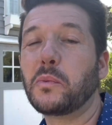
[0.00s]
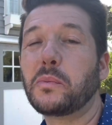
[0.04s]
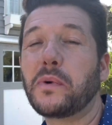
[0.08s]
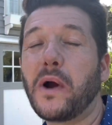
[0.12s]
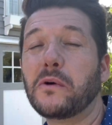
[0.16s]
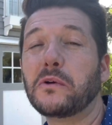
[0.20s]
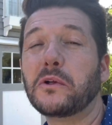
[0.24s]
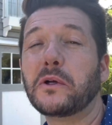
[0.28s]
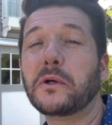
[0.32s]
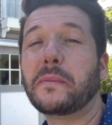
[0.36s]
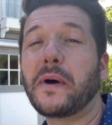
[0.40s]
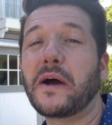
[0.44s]

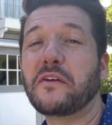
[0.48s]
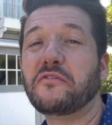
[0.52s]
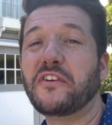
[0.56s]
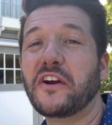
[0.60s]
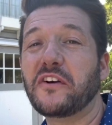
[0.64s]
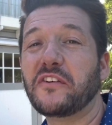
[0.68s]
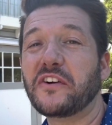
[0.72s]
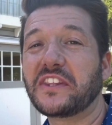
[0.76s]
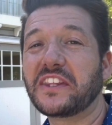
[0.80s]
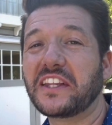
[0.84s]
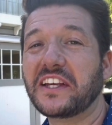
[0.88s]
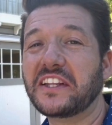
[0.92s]
probably my
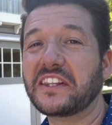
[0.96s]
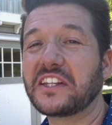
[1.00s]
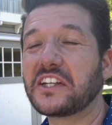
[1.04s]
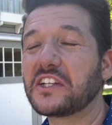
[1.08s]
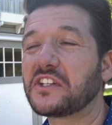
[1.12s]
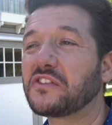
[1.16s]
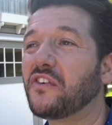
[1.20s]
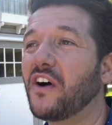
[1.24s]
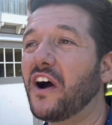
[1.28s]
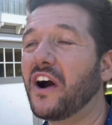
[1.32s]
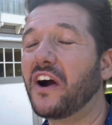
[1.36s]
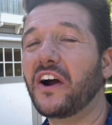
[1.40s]
favorite thing this
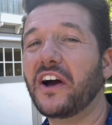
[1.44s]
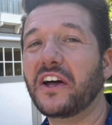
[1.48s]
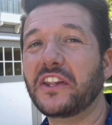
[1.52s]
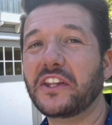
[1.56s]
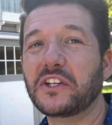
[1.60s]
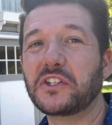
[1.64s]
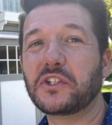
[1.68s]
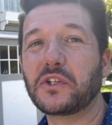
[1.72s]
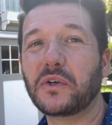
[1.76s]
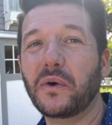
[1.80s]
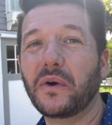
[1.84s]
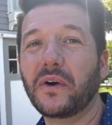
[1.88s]
far on the
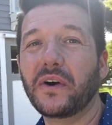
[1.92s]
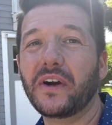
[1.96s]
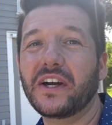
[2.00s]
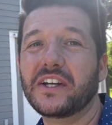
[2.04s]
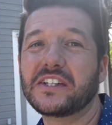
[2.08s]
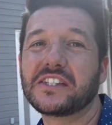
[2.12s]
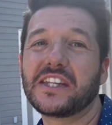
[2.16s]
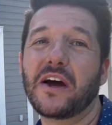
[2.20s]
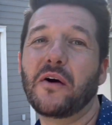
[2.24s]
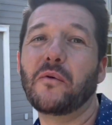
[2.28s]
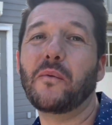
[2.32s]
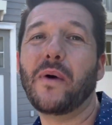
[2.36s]
tour is
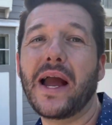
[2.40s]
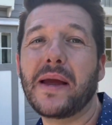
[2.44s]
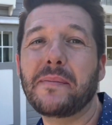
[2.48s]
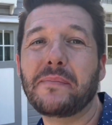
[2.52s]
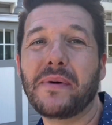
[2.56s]
that right